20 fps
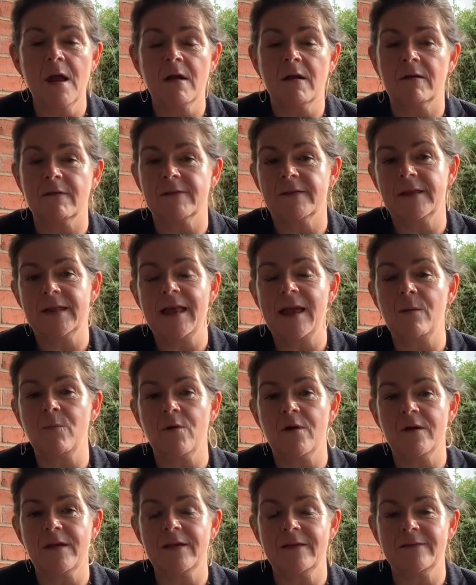because the
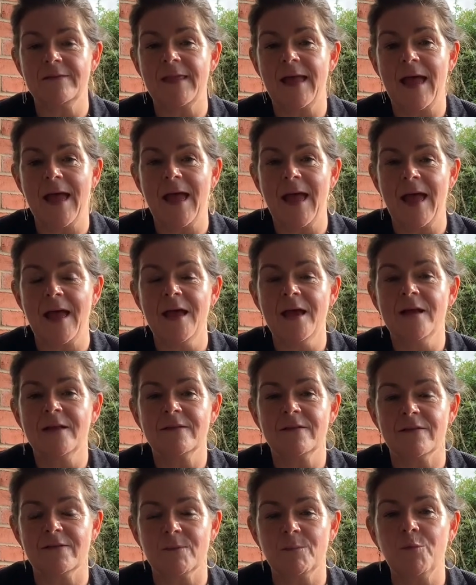network is there
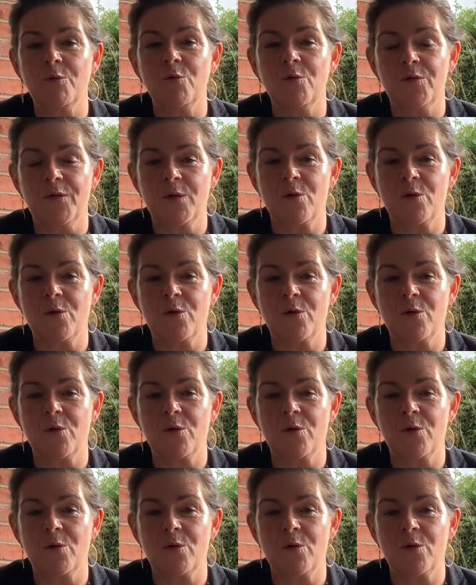to support